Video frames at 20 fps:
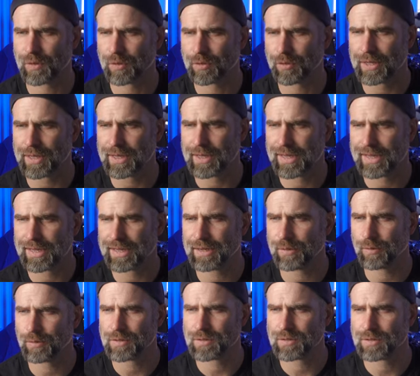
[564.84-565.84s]
thinking.
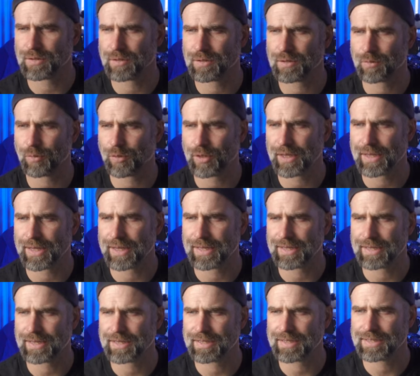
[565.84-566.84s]
It's
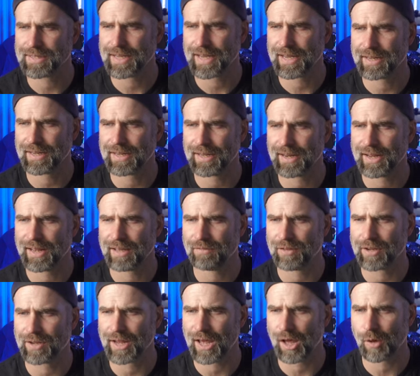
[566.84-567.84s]
thinking ten
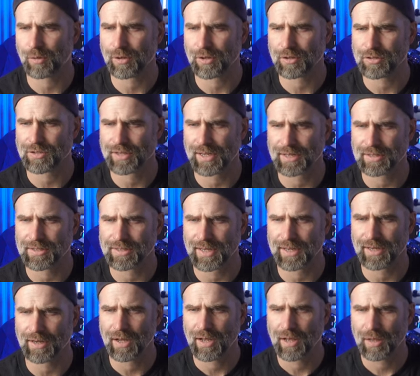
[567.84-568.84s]
eleven now, not ten
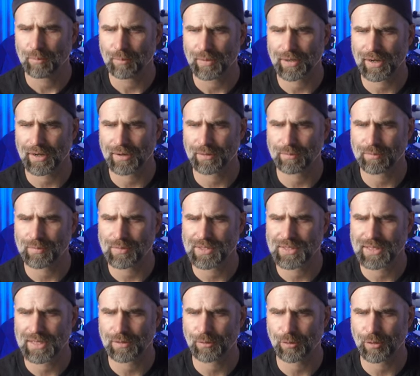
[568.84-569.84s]
ten, but I'm
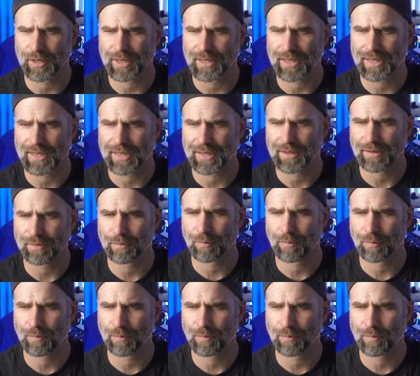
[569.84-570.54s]
still thinking